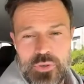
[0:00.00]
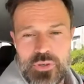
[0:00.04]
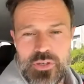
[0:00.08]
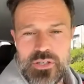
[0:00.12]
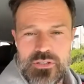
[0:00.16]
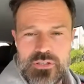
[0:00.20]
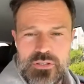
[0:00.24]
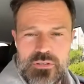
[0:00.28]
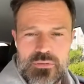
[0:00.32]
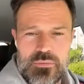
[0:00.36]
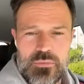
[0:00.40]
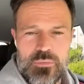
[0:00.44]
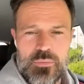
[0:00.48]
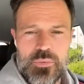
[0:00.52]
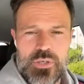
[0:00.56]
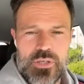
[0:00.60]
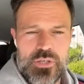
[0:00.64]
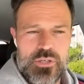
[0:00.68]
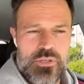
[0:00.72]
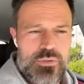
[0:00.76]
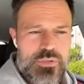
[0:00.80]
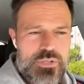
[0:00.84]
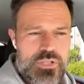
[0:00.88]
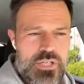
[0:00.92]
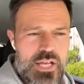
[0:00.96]
where
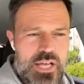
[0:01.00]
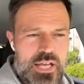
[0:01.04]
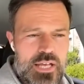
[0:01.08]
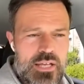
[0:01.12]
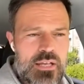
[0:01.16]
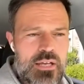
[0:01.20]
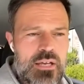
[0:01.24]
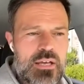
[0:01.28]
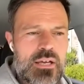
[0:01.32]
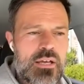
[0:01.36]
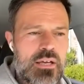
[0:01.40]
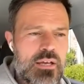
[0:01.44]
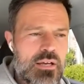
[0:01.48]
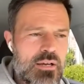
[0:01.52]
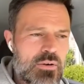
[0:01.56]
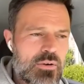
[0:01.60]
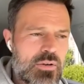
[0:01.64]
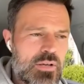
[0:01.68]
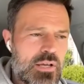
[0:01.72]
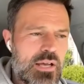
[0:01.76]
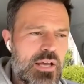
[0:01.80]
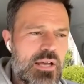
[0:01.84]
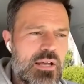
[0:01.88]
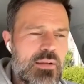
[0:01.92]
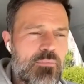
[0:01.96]
you say,
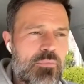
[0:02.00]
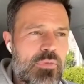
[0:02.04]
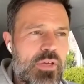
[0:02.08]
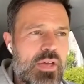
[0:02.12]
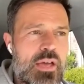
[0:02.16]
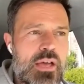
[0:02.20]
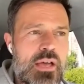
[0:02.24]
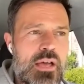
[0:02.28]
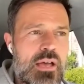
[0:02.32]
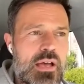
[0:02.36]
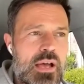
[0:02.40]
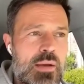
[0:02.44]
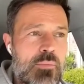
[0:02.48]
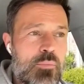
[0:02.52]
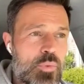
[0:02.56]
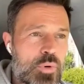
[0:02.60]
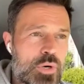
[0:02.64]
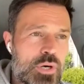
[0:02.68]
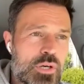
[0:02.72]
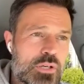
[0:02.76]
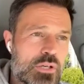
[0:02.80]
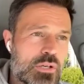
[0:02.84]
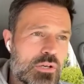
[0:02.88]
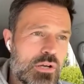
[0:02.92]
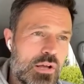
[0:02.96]
okay, I'm
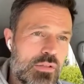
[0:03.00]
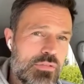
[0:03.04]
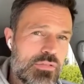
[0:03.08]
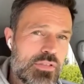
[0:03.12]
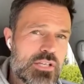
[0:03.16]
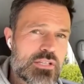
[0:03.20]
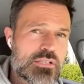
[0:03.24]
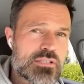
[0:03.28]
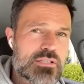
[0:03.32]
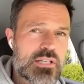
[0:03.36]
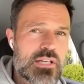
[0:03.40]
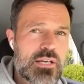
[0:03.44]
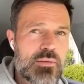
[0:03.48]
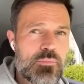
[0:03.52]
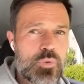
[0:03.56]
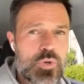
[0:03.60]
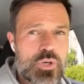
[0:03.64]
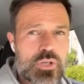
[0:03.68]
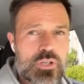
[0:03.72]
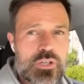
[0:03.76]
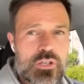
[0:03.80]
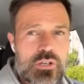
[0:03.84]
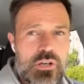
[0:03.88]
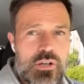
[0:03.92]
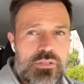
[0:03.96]
working on this and I'm
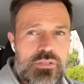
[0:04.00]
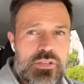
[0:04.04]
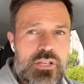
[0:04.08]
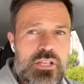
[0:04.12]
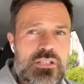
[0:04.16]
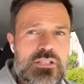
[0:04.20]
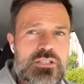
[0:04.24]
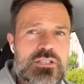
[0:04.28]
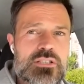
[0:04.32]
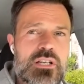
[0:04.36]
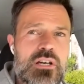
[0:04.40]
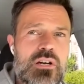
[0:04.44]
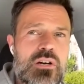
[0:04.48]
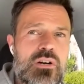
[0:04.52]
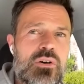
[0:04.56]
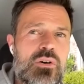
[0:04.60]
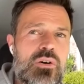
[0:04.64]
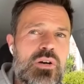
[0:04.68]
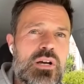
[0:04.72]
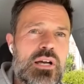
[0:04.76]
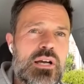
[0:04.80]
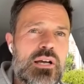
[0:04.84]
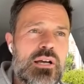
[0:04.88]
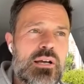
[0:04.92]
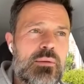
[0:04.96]
working on this.
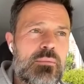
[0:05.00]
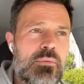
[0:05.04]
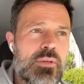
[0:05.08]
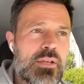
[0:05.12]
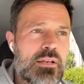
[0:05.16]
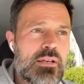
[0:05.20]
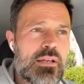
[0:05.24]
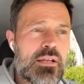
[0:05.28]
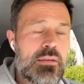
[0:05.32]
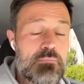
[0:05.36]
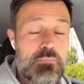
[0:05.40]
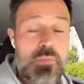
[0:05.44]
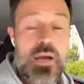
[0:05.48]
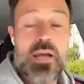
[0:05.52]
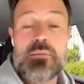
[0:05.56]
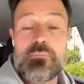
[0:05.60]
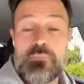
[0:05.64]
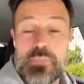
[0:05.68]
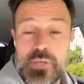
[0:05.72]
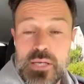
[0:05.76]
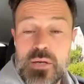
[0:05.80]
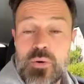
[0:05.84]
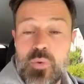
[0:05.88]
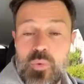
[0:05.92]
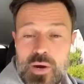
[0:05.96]
So it might
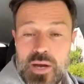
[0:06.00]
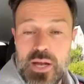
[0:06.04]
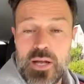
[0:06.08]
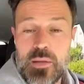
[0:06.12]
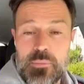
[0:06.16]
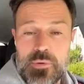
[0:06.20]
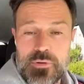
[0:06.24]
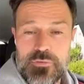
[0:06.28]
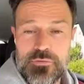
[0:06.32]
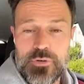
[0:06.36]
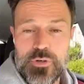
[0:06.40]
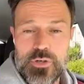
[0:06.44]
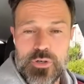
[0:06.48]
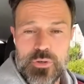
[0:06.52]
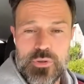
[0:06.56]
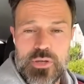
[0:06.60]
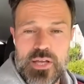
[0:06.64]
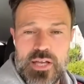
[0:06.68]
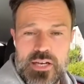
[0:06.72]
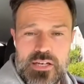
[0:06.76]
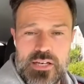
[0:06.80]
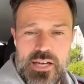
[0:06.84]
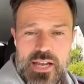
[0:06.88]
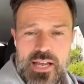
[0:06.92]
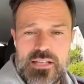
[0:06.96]
be a while before you
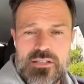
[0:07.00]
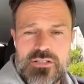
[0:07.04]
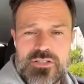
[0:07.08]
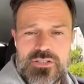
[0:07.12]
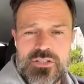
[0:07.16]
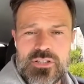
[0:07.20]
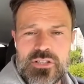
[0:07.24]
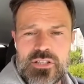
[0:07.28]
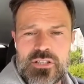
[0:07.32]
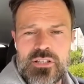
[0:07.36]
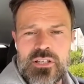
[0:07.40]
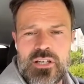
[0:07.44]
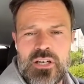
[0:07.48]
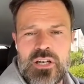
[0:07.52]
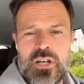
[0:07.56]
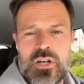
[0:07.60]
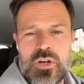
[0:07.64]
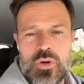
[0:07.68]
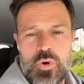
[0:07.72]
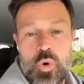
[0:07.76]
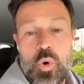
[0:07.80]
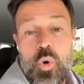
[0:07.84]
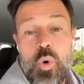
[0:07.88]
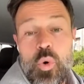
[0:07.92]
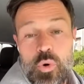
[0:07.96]
get an answer,
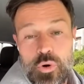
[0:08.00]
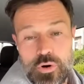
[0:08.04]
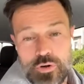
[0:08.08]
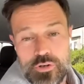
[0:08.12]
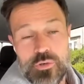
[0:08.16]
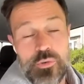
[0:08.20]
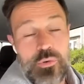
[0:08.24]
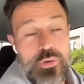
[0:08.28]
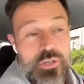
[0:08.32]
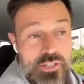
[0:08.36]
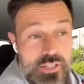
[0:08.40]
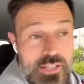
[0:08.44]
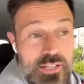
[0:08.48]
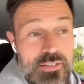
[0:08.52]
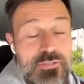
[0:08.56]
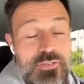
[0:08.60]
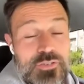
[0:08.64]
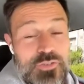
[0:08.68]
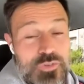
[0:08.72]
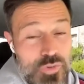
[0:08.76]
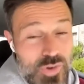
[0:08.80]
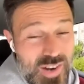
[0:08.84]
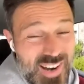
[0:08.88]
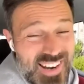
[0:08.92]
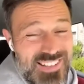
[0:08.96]
or you can even
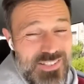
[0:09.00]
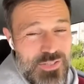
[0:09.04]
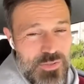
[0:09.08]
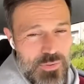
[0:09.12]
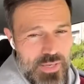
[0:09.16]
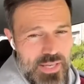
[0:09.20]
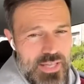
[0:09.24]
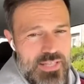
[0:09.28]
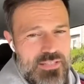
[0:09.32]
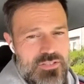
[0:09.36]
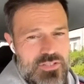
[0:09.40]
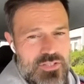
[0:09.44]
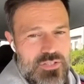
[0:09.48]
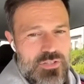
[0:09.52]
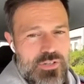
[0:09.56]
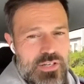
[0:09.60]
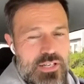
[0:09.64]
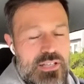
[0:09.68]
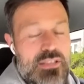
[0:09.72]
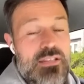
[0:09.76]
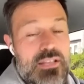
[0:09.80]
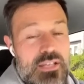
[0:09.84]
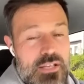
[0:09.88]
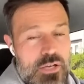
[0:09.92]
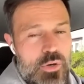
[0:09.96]
try to answer
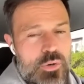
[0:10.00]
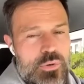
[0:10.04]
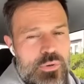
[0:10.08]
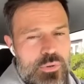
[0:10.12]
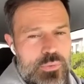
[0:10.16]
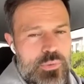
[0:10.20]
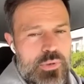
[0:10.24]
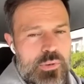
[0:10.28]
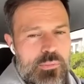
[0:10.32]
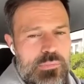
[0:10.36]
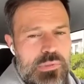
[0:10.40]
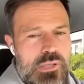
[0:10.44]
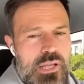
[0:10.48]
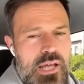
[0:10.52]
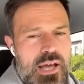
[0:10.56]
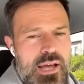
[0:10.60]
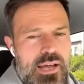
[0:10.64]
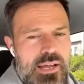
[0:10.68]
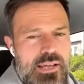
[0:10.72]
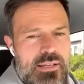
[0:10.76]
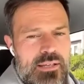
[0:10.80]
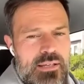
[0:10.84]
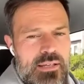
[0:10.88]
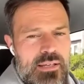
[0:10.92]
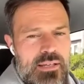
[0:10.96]
in the auto
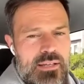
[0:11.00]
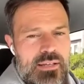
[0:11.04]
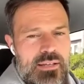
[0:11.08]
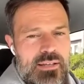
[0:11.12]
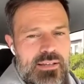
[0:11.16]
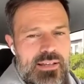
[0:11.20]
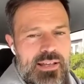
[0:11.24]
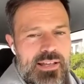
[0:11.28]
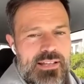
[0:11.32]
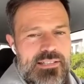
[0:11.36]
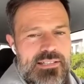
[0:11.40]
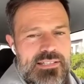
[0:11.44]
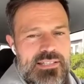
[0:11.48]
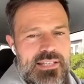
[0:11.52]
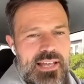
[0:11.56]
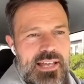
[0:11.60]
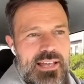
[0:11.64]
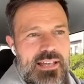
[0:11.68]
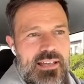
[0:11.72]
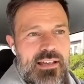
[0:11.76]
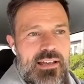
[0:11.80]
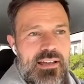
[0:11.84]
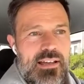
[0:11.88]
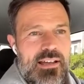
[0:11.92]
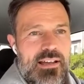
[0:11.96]
reply and
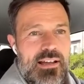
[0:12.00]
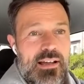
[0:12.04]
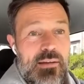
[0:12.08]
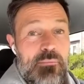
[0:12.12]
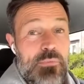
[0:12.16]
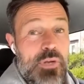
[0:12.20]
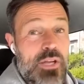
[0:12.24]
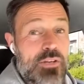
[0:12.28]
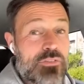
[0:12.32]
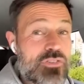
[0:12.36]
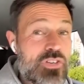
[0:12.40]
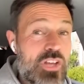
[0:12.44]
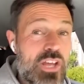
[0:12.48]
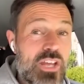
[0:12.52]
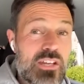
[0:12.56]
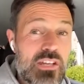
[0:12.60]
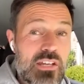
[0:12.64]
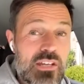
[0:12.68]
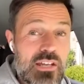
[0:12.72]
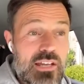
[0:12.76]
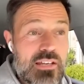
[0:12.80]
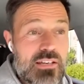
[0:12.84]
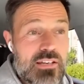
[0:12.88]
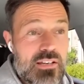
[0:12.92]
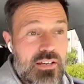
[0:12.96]
say, I'm not
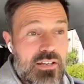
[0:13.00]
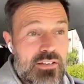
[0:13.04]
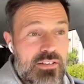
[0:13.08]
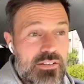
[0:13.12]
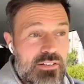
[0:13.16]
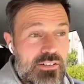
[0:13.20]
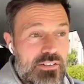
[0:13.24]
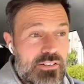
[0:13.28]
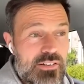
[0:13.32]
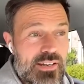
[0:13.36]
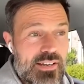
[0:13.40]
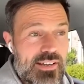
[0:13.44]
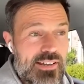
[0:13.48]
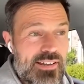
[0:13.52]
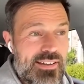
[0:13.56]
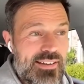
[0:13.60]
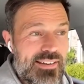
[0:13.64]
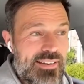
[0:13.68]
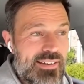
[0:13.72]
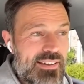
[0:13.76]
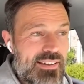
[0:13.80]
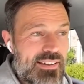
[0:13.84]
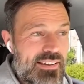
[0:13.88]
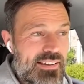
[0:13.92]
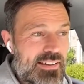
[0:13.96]
taking any
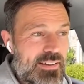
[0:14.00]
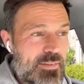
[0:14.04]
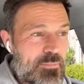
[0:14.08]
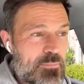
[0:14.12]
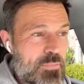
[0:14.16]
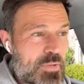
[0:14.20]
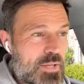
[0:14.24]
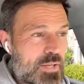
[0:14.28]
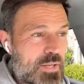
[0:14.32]
other